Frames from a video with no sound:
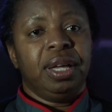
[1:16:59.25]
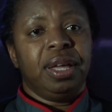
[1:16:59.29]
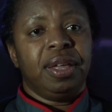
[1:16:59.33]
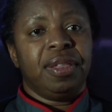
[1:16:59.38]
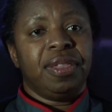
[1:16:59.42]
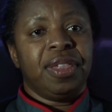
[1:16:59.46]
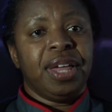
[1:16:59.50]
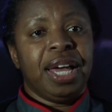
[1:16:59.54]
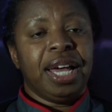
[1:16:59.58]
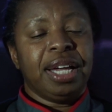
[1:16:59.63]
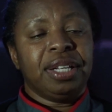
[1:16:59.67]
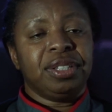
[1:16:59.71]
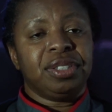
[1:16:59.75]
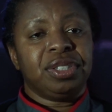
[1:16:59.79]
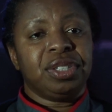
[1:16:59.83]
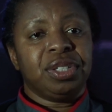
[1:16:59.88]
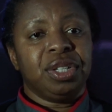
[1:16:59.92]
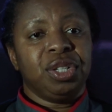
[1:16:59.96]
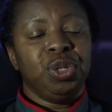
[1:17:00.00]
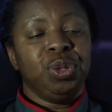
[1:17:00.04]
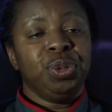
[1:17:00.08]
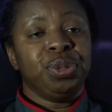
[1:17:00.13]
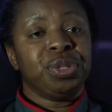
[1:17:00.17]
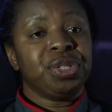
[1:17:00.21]
that
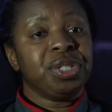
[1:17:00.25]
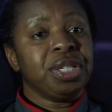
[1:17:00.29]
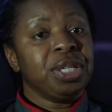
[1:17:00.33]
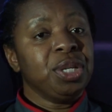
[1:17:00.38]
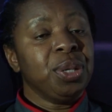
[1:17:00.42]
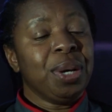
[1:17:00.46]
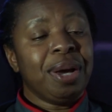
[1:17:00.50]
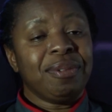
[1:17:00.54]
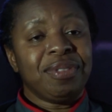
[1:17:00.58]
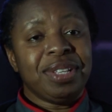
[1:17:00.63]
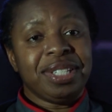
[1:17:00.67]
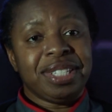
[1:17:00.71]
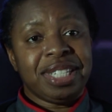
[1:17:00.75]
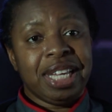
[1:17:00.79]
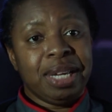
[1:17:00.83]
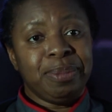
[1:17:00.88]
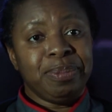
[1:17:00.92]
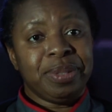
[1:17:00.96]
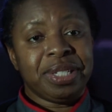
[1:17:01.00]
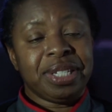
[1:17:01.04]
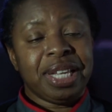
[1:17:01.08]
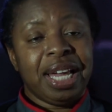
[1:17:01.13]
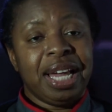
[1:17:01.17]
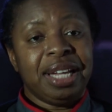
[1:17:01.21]
you, you have the same
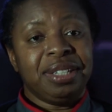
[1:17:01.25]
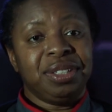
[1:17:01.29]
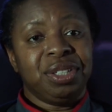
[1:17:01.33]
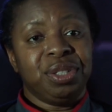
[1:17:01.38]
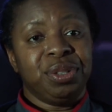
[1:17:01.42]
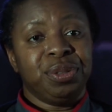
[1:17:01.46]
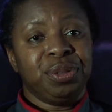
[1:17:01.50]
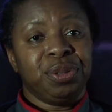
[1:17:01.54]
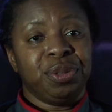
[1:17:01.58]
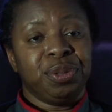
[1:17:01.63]
standard